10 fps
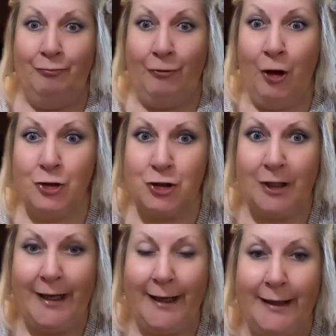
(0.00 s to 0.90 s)

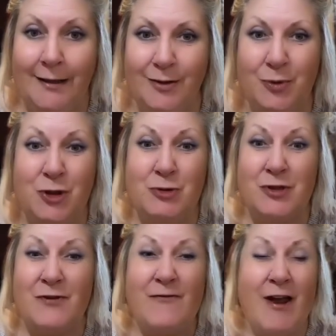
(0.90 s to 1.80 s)
virtually ill, which
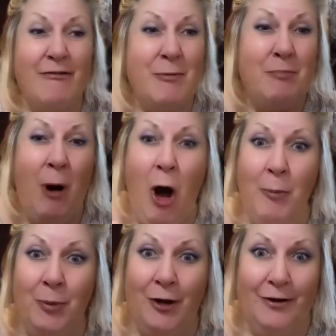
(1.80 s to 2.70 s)
was a very
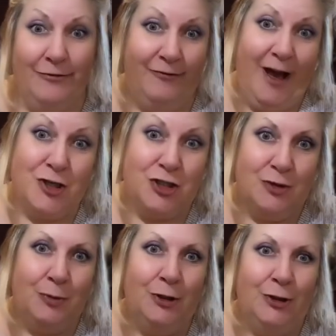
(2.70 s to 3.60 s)
popular,
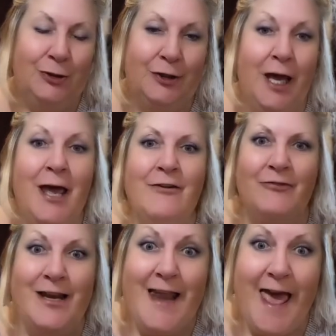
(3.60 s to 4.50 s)
fashionable look
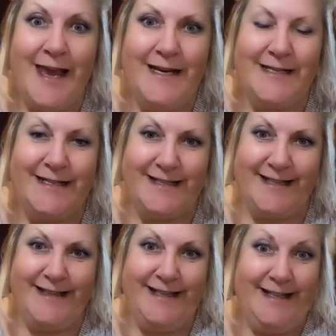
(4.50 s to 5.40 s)
for ladies
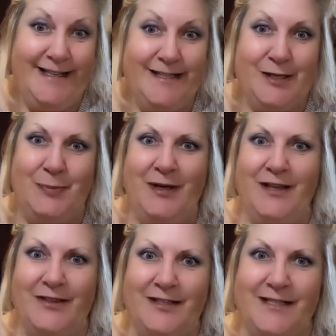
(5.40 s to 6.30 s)
in the Elizabethan